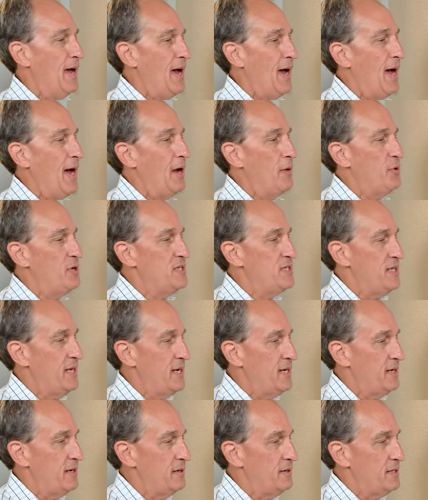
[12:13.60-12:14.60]
I would
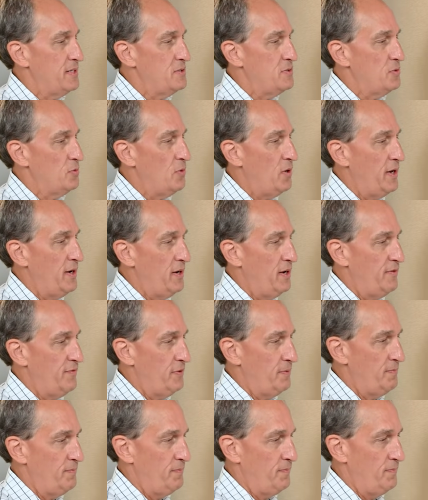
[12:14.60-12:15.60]
take at least one of
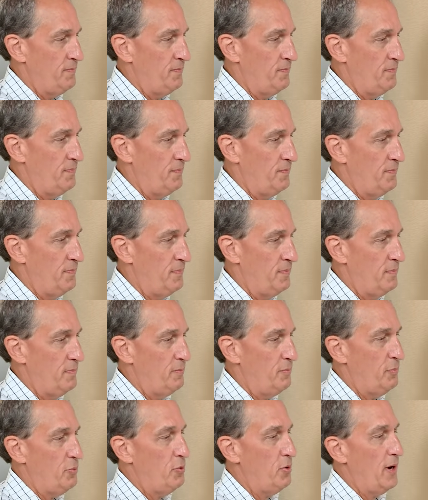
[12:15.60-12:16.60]
them
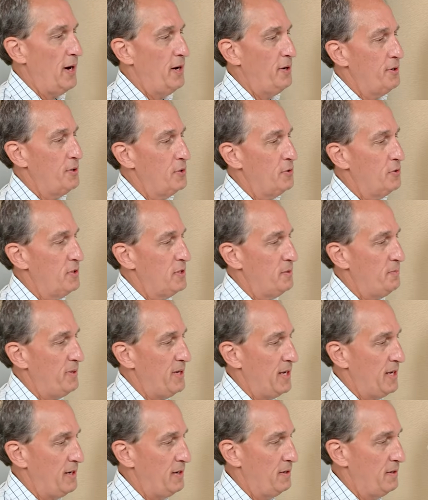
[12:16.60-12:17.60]
prior to going to
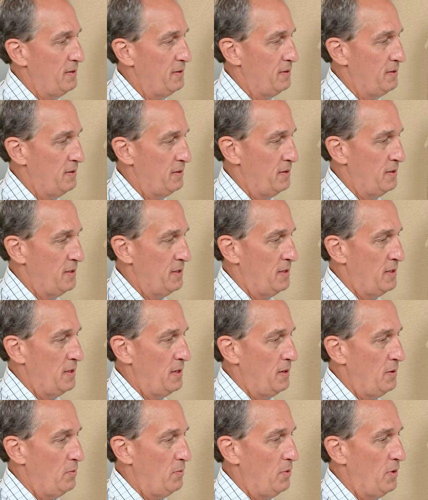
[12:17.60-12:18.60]
bed.
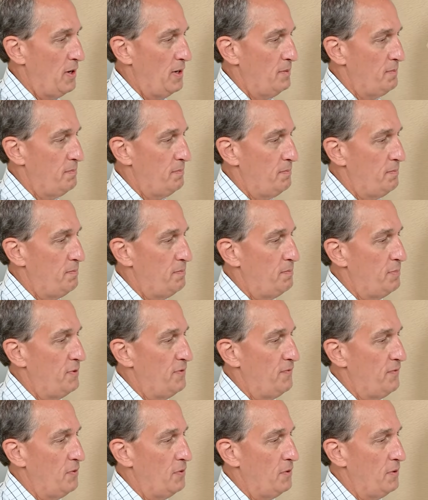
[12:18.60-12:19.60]
One
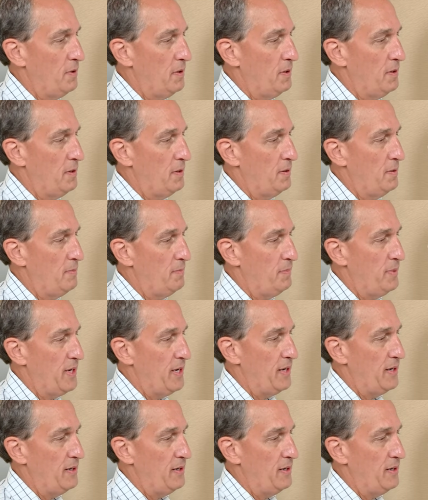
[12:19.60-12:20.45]
before bed.